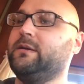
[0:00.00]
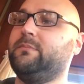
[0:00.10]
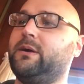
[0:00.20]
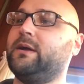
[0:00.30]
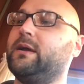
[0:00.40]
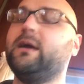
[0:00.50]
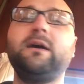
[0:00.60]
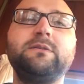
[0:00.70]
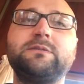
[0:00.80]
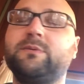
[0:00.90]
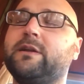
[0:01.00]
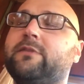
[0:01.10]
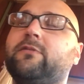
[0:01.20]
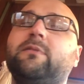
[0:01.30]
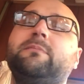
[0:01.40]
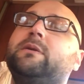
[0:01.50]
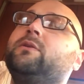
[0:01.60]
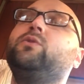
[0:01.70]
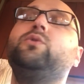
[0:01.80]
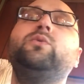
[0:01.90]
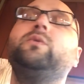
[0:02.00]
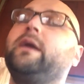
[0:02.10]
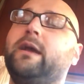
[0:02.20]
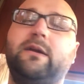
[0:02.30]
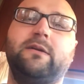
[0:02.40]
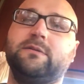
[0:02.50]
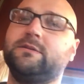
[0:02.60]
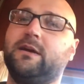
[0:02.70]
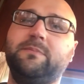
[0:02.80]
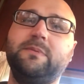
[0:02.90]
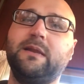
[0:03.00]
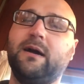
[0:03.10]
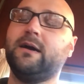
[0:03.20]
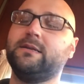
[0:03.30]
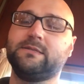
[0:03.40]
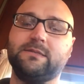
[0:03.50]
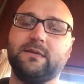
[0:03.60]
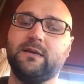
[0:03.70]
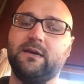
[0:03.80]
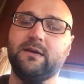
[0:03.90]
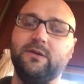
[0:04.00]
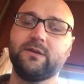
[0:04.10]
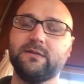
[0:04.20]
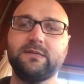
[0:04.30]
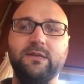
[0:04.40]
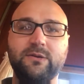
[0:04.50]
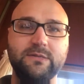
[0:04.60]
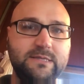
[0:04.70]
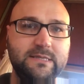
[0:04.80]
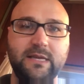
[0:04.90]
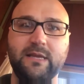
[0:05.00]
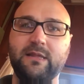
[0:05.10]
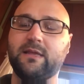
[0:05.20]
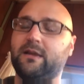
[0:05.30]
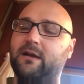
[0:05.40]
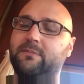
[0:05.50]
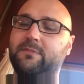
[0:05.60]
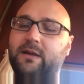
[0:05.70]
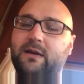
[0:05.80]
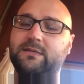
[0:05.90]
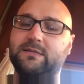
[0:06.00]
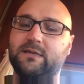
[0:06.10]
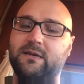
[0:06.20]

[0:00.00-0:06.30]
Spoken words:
buy a house or whatever, but who cares? I'm not. You can see that I'm not